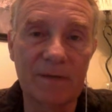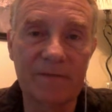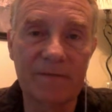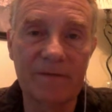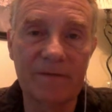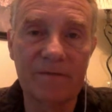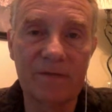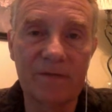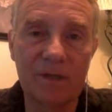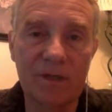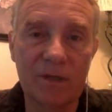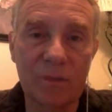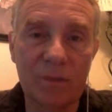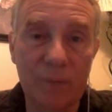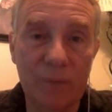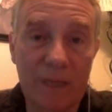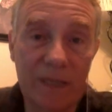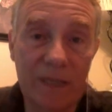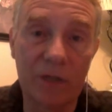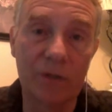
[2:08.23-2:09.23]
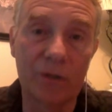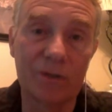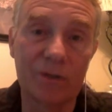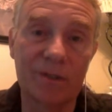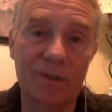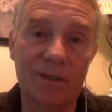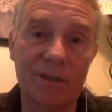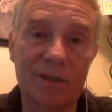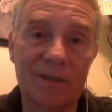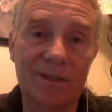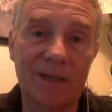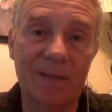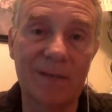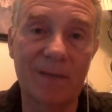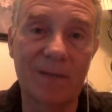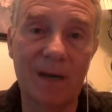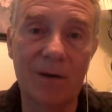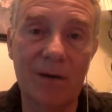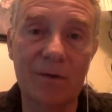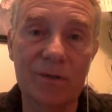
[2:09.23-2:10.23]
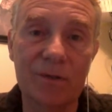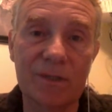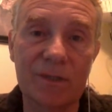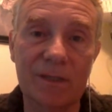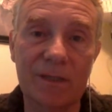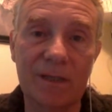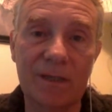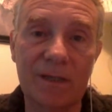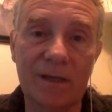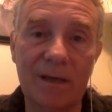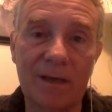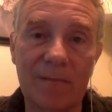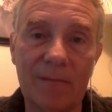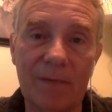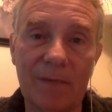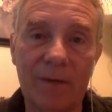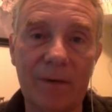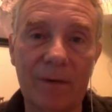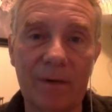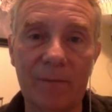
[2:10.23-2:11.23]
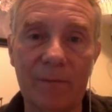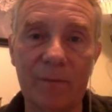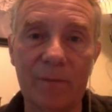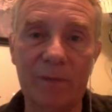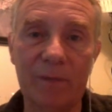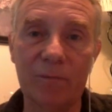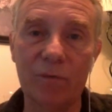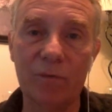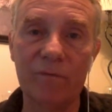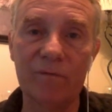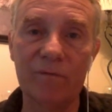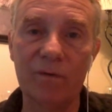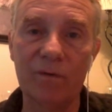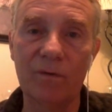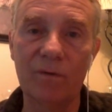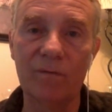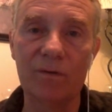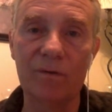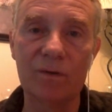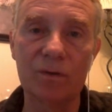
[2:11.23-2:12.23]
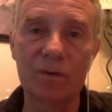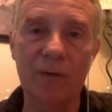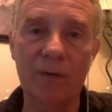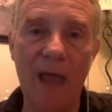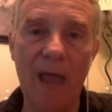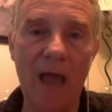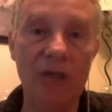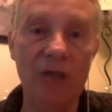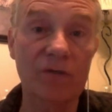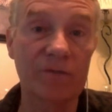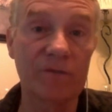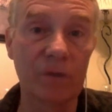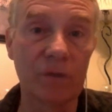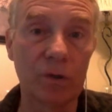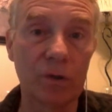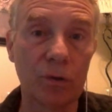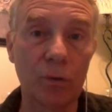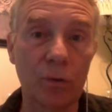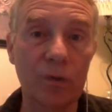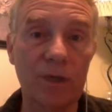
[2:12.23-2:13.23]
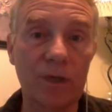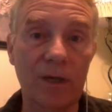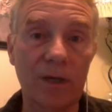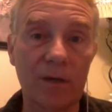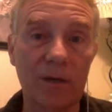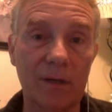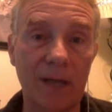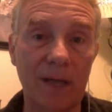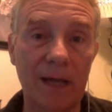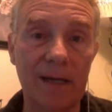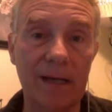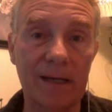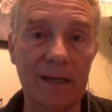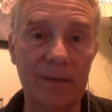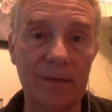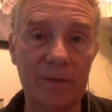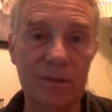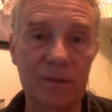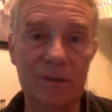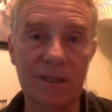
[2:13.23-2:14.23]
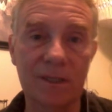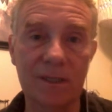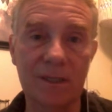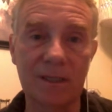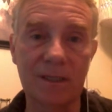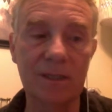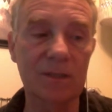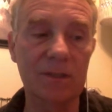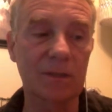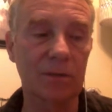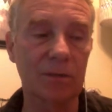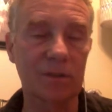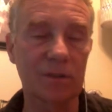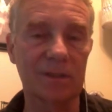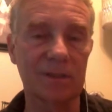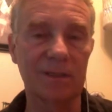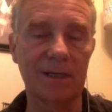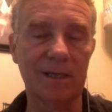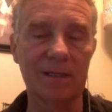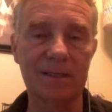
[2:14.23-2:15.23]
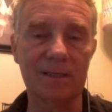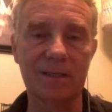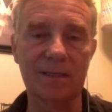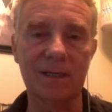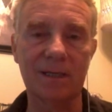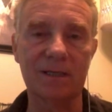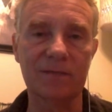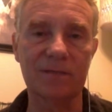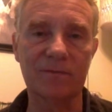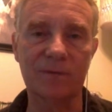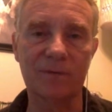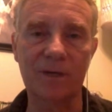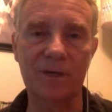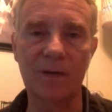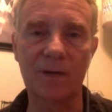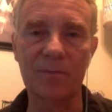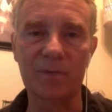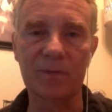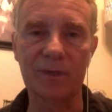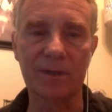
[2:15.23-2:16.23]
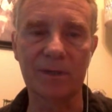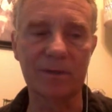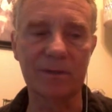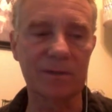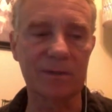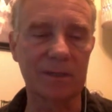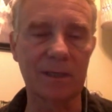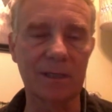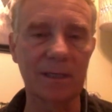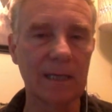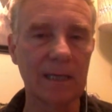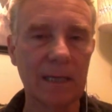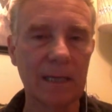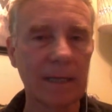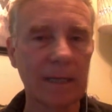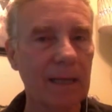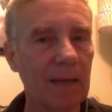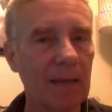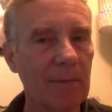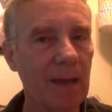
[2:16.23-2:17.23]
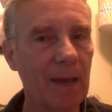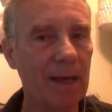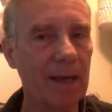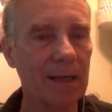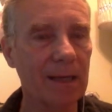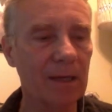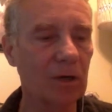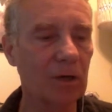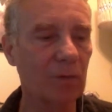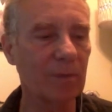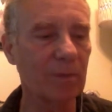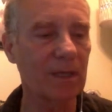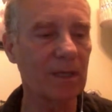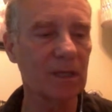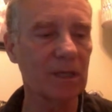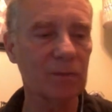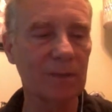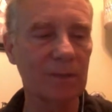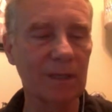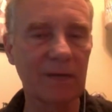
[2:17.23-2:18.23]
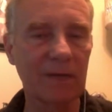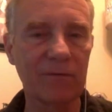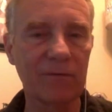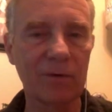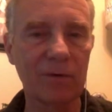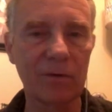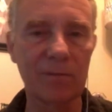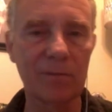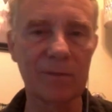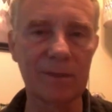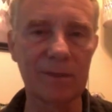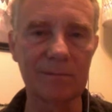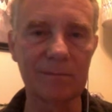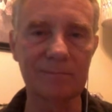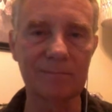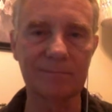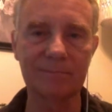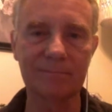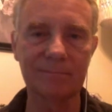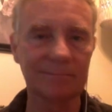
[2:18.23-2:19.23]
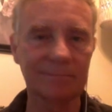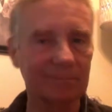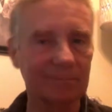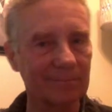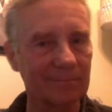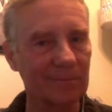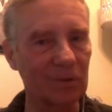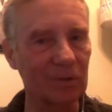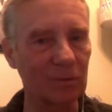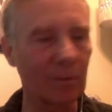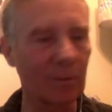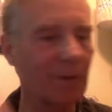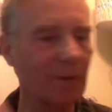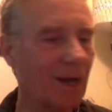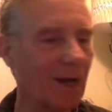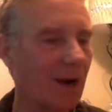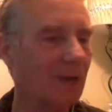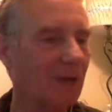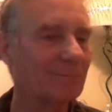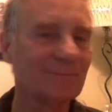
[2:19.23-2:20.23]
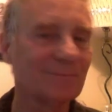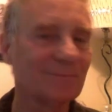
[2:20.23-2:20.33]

53 years in the same house and then got married and we moved over to Asheville, North Carolina, which is on the east coast of the United States for a couple of years, and then came back here because we love home, and here's where we are.